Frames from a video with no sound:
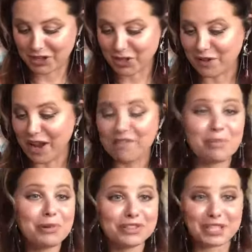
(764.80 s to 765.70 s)
I'm not sure if
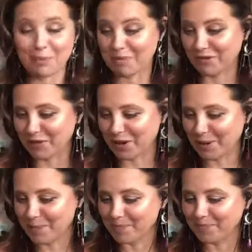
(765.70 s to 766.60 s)
I ever pulled this one
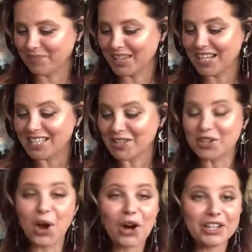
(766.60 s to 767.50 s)
before.
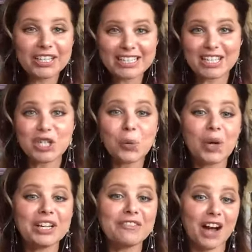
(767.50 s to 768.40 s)
So the card is a
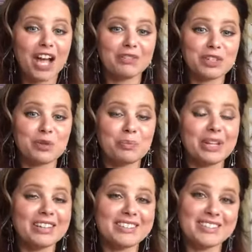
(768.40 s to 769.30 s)
25, which
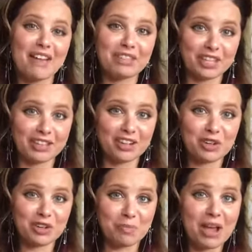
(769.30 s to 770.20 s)
would be a
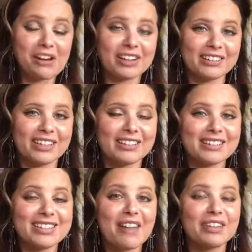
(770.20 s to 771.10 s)
7
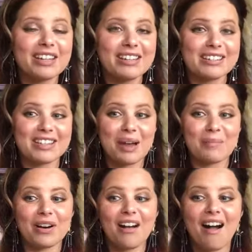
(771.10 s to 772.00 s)
numerically, and 7 is
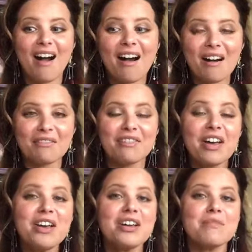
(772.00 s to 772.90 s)
the number
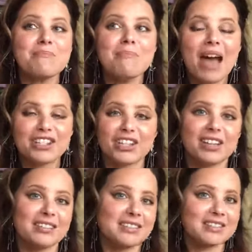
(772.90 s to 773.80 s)
of
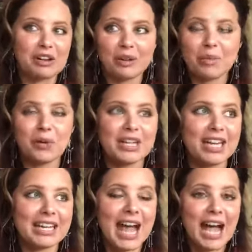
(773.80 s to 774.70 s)
magic and
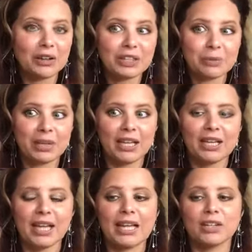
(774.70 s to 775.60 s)
ceremony and
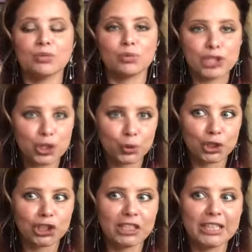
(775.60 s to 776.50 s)
alchemy and
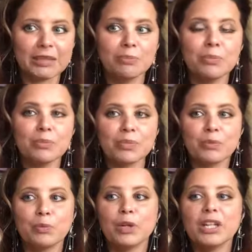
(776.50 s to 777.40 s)
ritual and